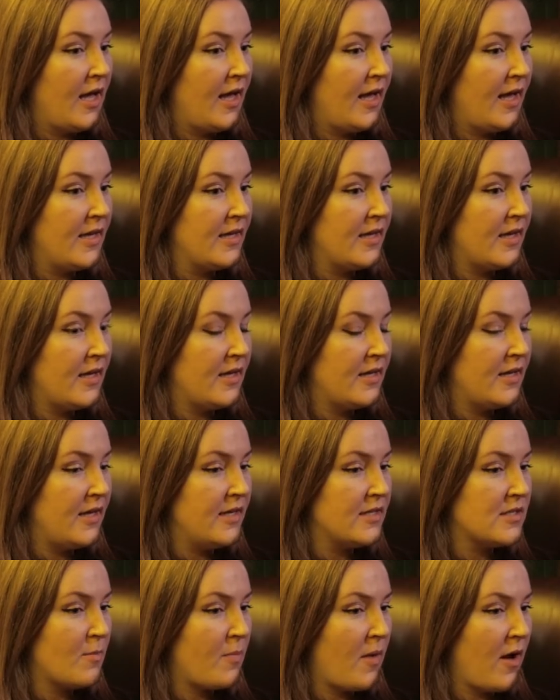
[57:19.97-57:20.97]

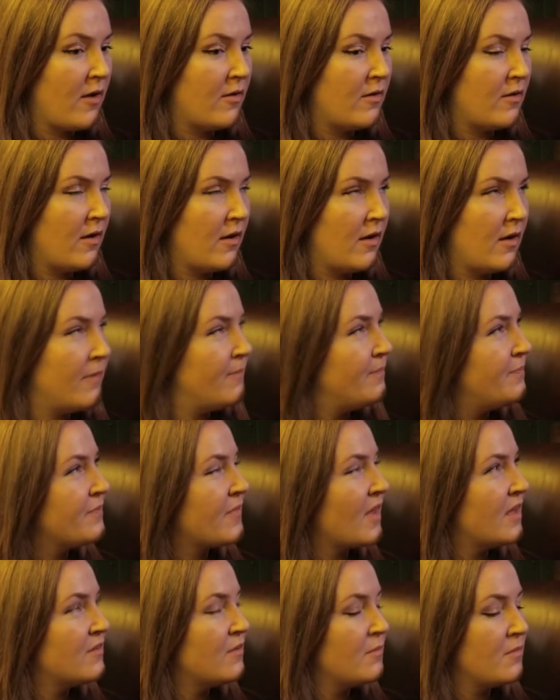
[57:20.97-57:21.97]
is about
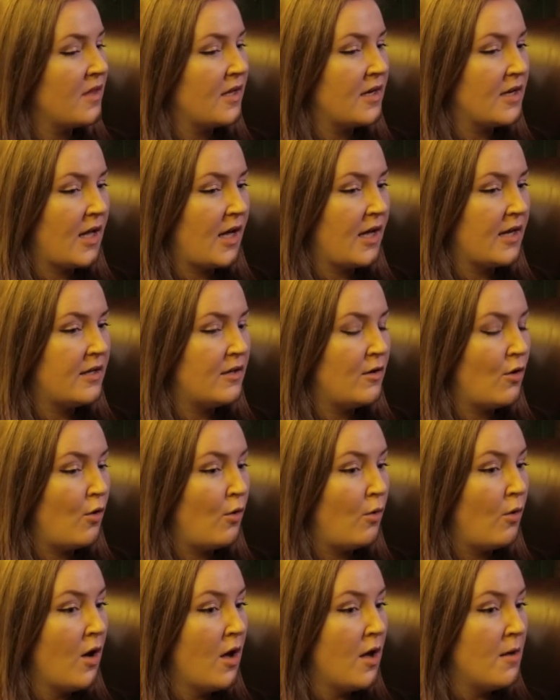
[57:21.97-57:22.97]
something like, you
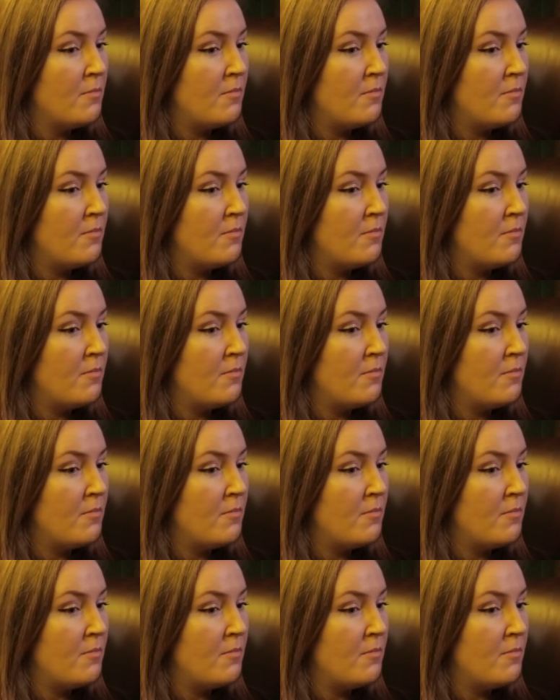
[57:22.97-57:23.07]
know,